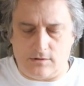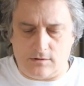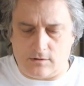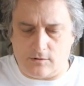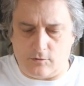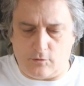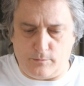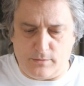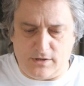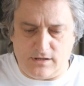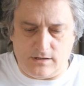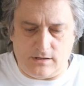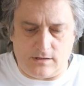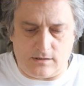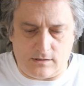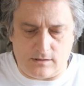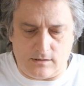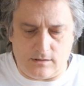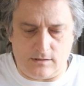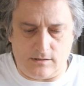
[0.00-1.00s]
a
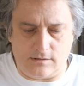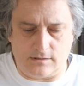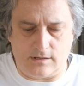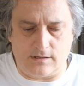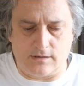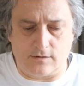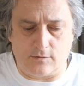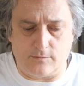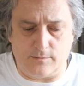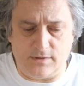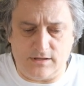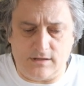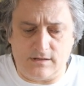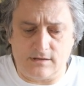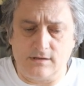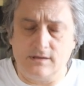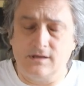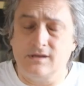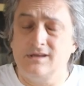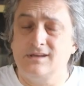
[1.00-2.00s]
comedian, an Italian comedian.
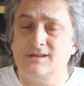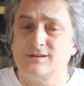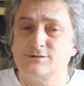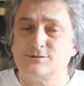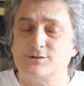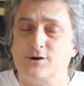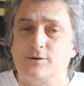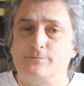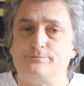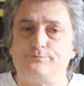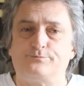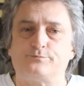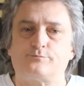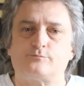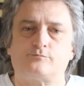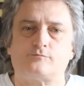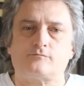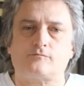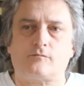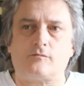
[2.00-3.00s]
So
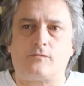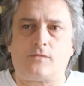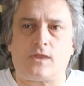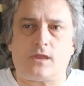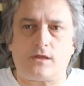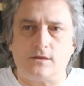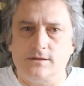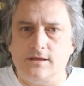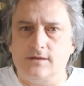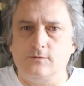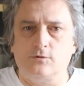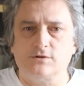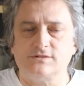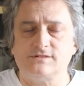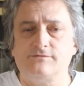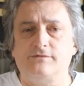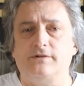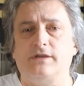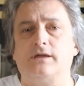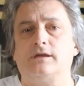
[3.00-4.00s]
that was
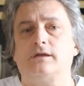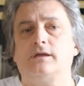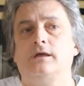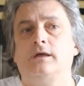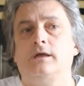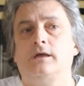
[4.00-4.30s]
the thing.